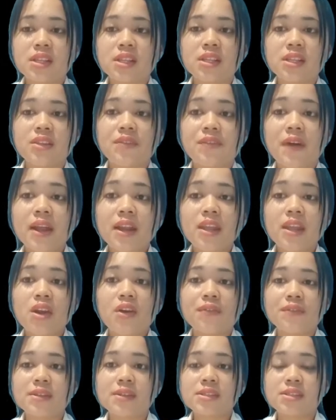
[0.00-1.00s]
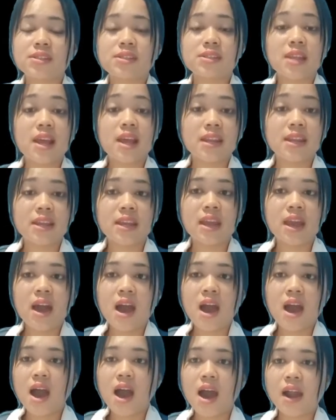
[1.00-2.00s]
The findings of this study
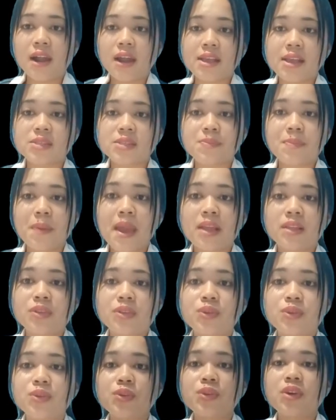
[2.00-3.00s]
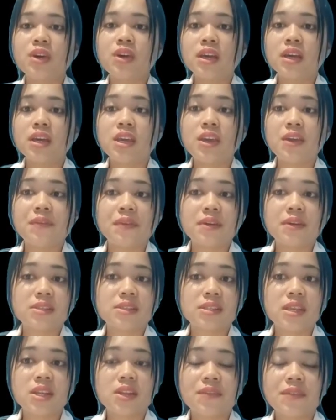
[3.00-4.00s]
are expected to give a
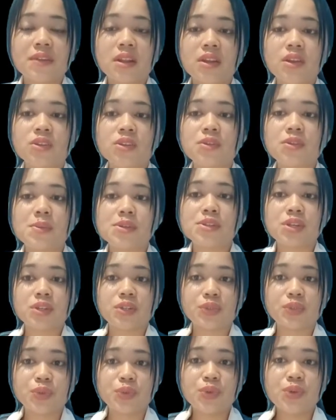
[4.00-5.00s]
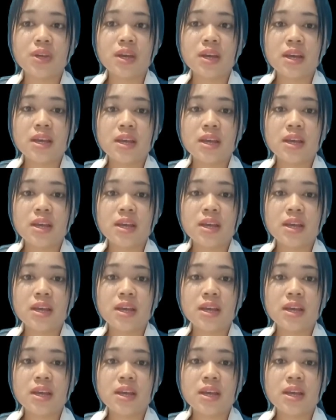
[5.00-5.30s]
significant contribution to